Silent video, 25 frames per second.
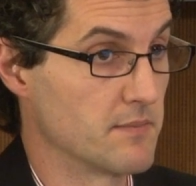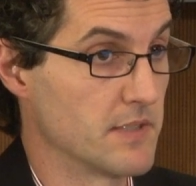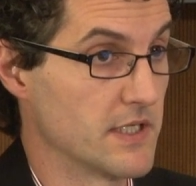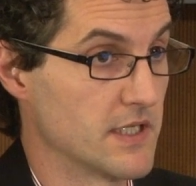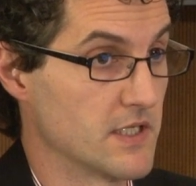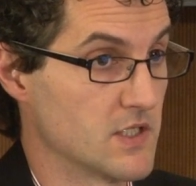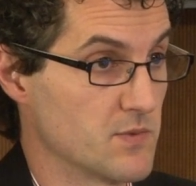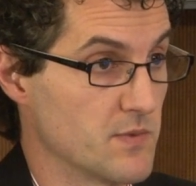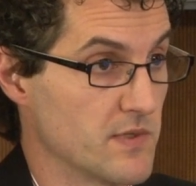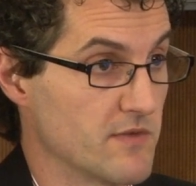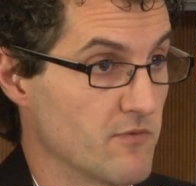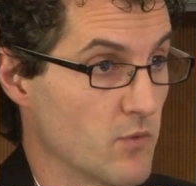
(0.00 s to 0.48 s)

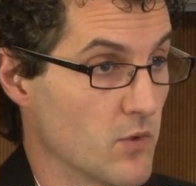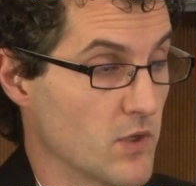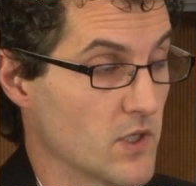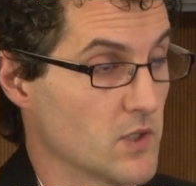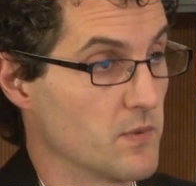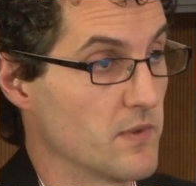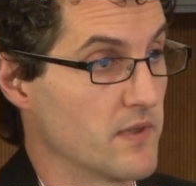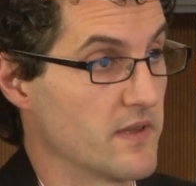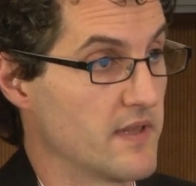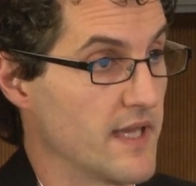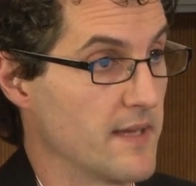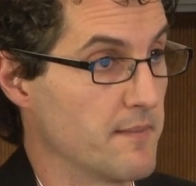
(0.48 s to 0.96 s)
because we've worked
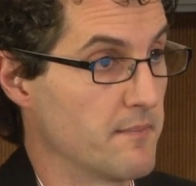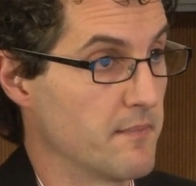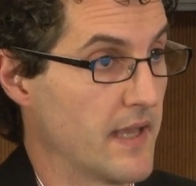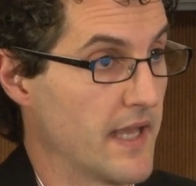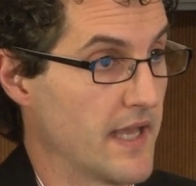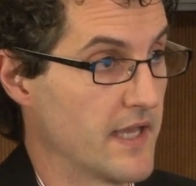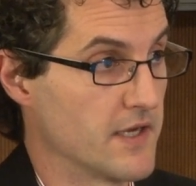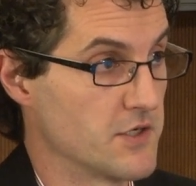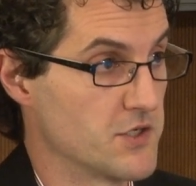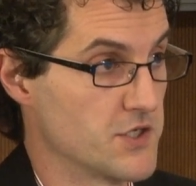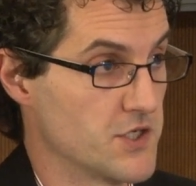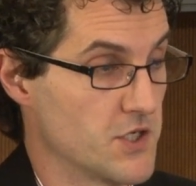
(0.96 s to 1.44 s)
with them
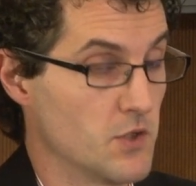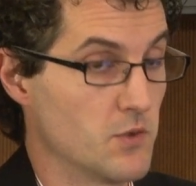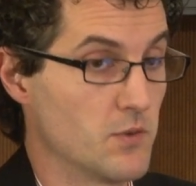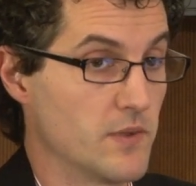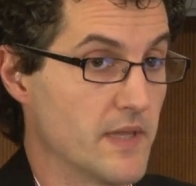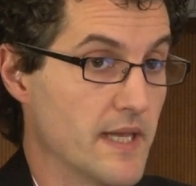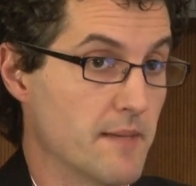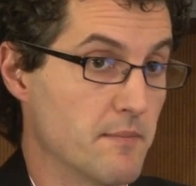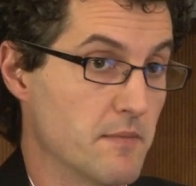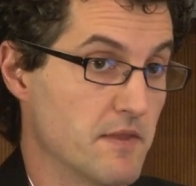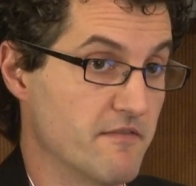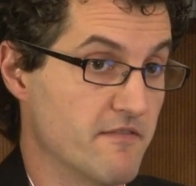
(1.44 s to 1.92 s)
and shown
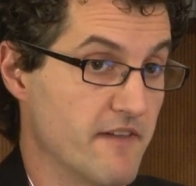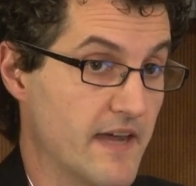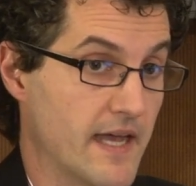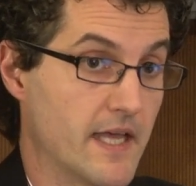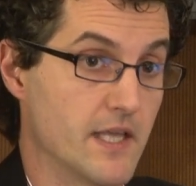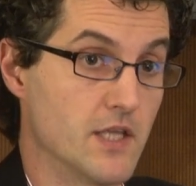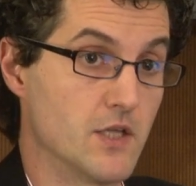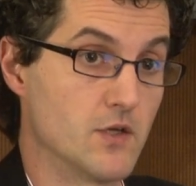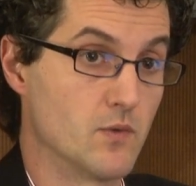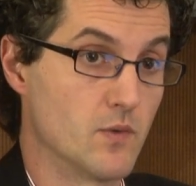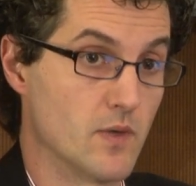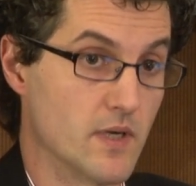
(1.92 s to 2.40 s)
them the
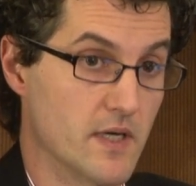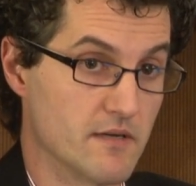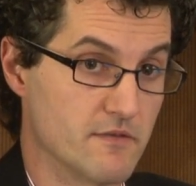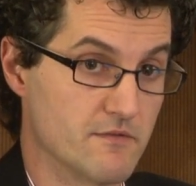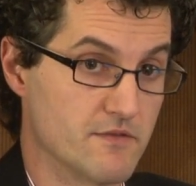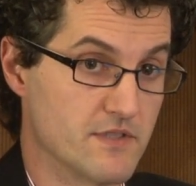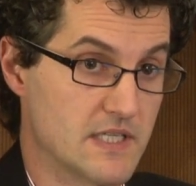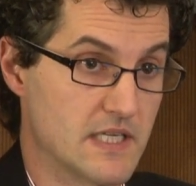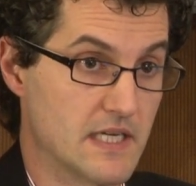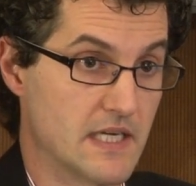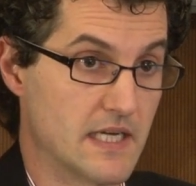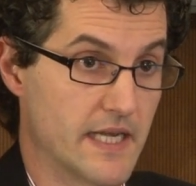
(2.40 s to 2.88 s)
value of
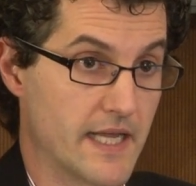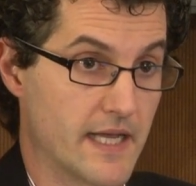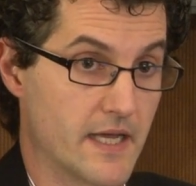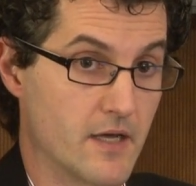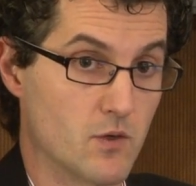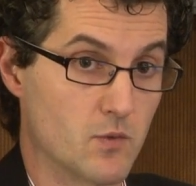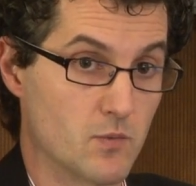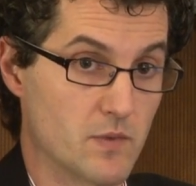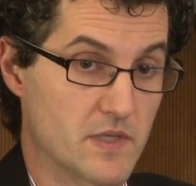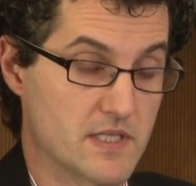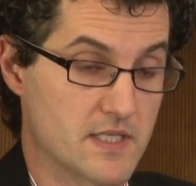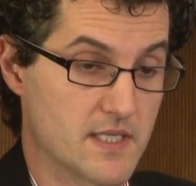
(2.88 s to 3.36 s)
sitting
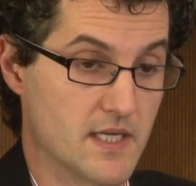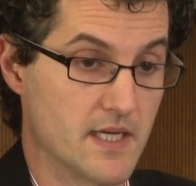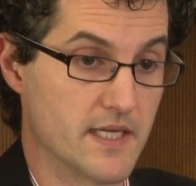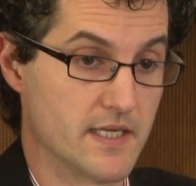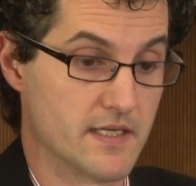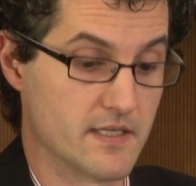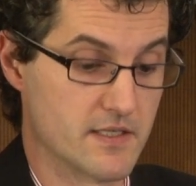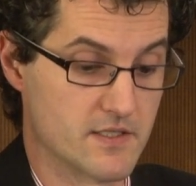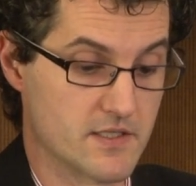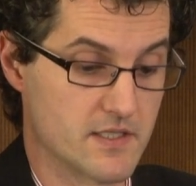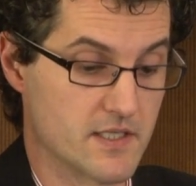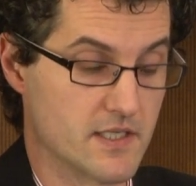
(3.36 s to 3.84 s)
down with
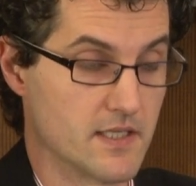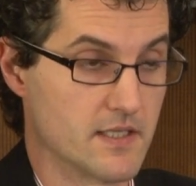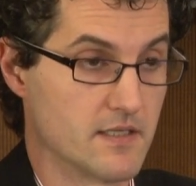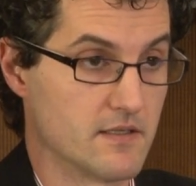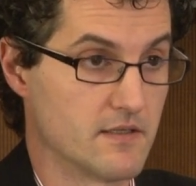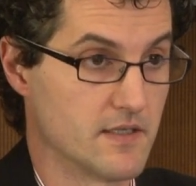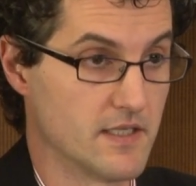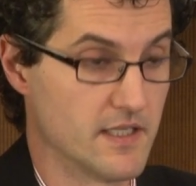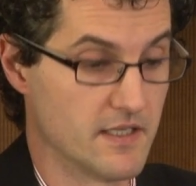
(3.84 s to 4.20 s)
scientists in, a,